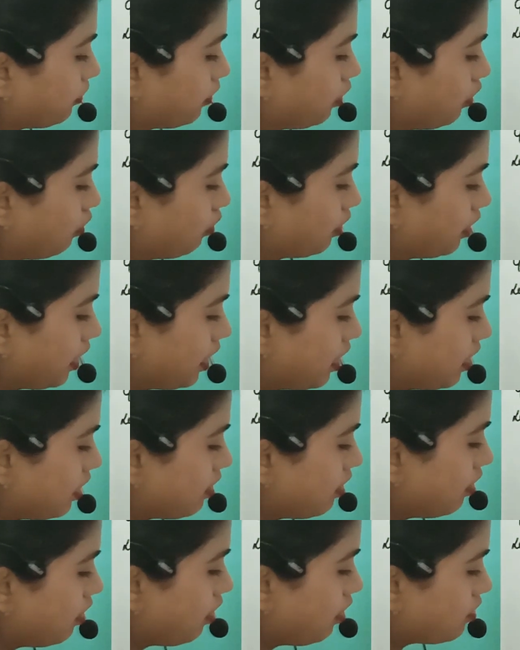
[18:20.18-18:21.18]

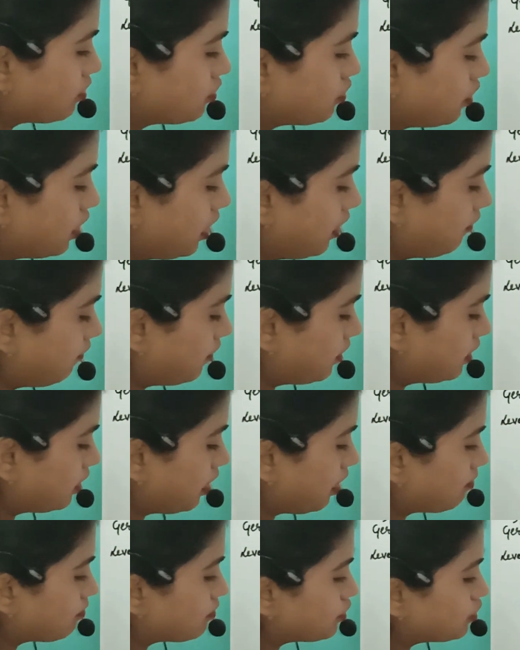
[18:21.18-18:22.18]
Okay, so if it
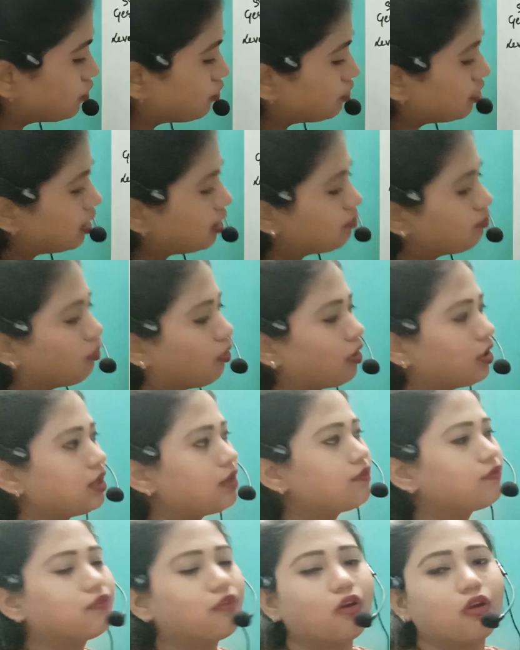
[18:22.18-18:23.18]
comes to their
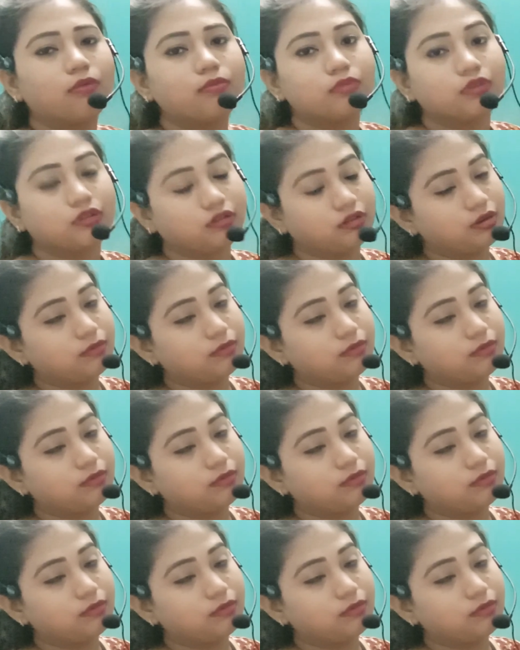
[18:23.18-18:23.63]
body form,